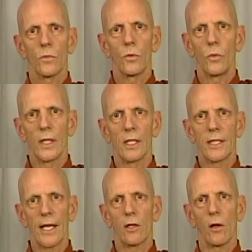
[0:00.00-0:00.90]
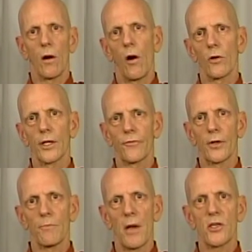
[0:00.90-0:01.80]
we could take all
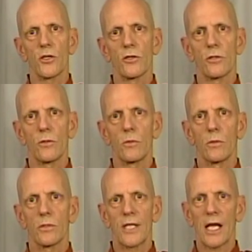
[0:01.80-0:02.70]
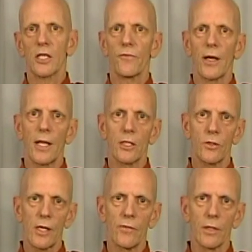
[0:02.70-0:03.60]
different measures to satisfy that
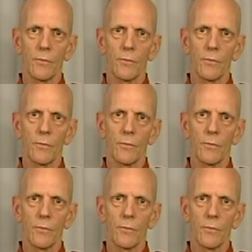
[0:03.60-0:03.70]
craving,